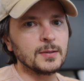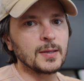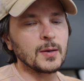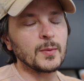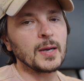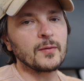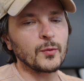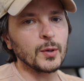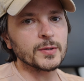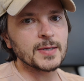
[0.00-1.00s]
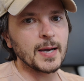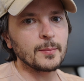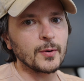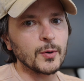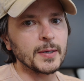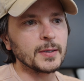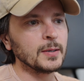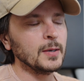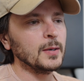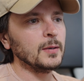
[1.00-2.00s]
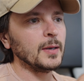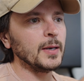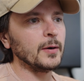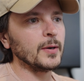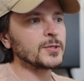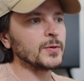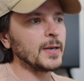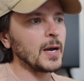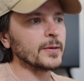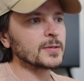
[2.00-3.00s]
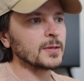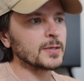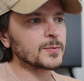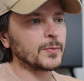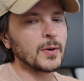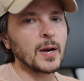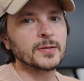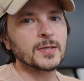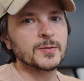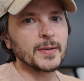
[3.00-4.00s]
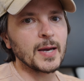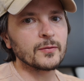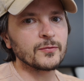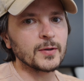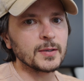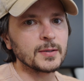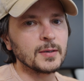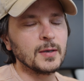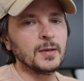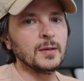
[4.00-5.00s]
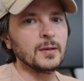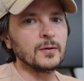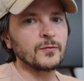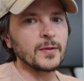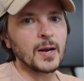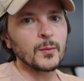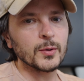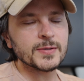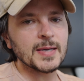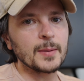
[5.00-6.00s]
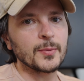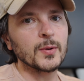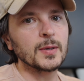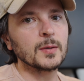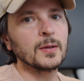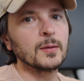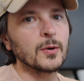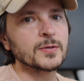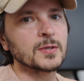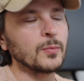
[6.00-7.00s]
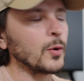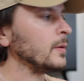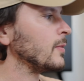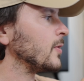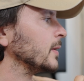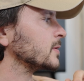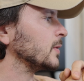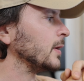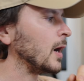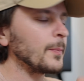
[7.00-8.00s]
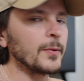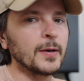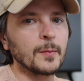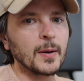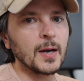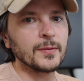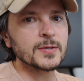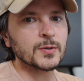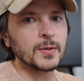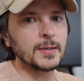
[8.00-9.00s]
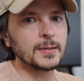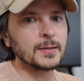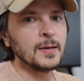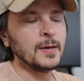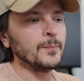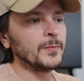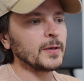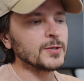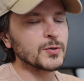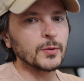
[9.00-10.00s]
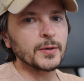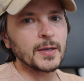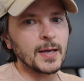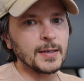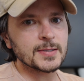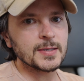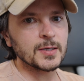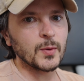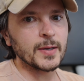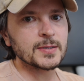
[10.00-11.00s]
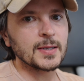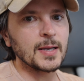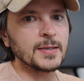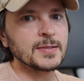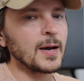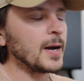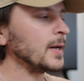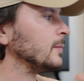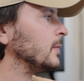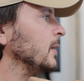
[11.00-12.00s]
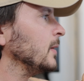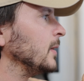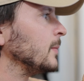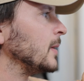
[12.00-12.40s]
and then we have real-time brewing. And here at Tree House, this brew house has been outfitted for that real-time brewing to be the most important thing. So the operator behind the screen can drill into any sequence at any time and